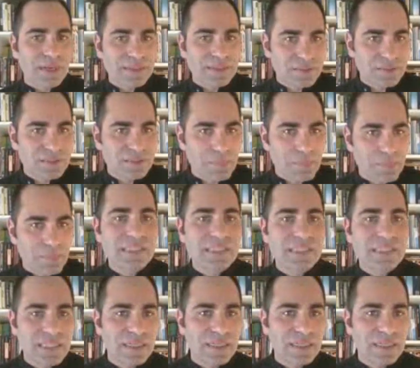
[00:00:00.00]
But the
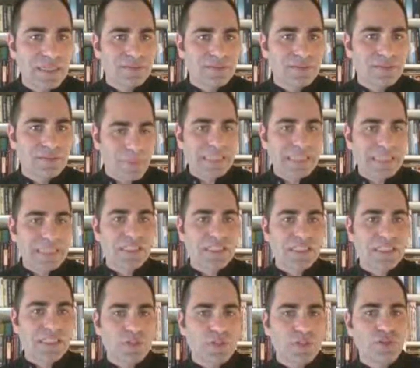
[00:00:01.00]

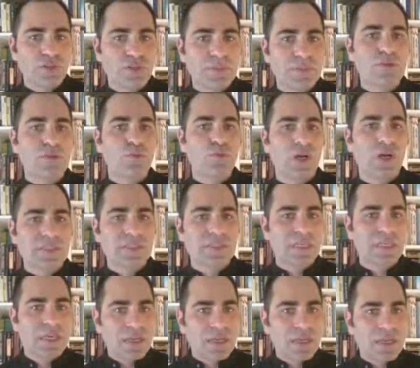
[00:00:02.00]
basis of the treatment
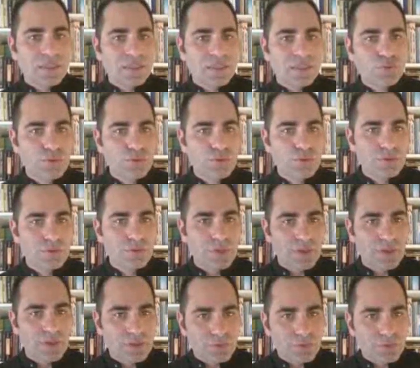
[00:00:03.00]
was to
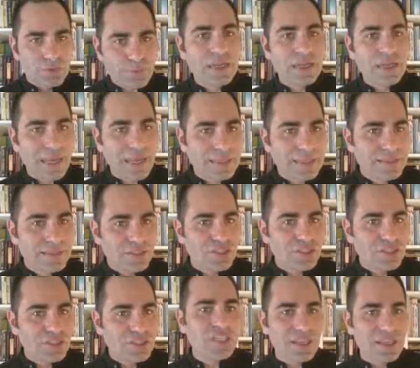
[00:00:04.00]
regulate the
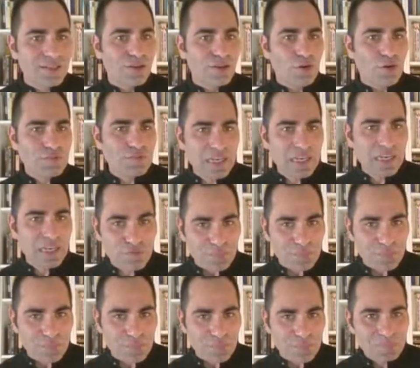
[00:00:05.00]
chi of the
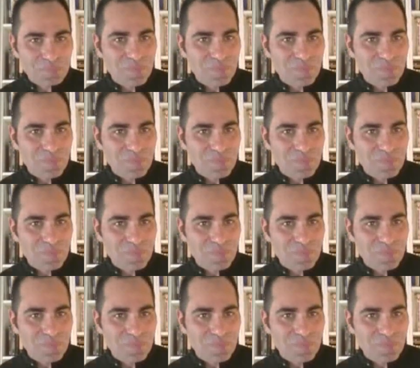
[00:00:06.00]
liver.